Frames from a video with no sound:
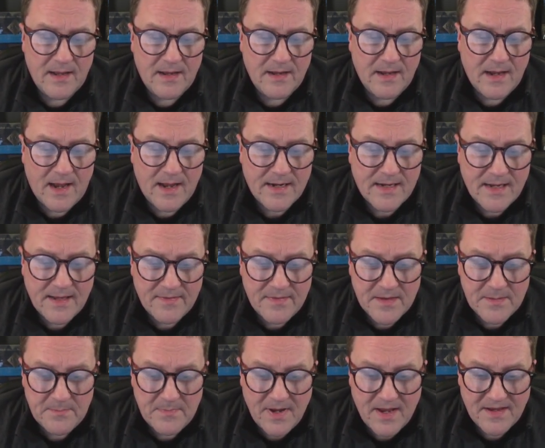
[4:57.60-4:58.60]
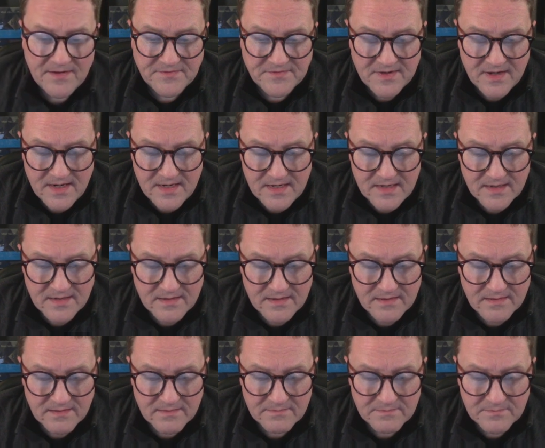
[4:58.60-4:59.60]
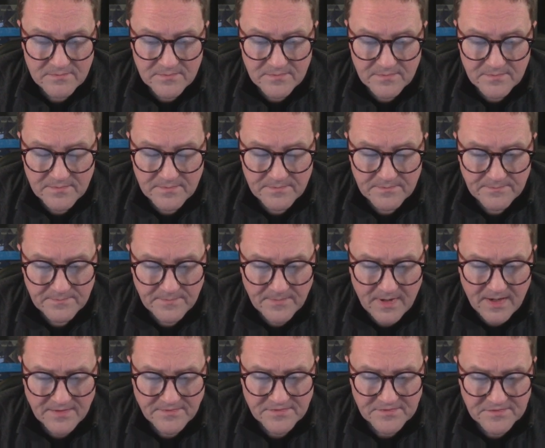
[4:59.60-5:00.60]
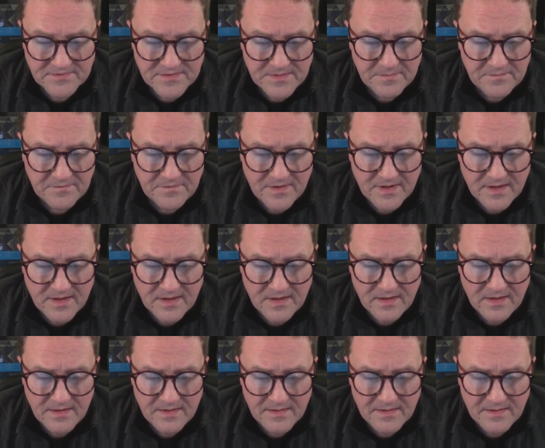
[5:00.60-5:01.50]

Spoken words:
I get them as a as a zip file.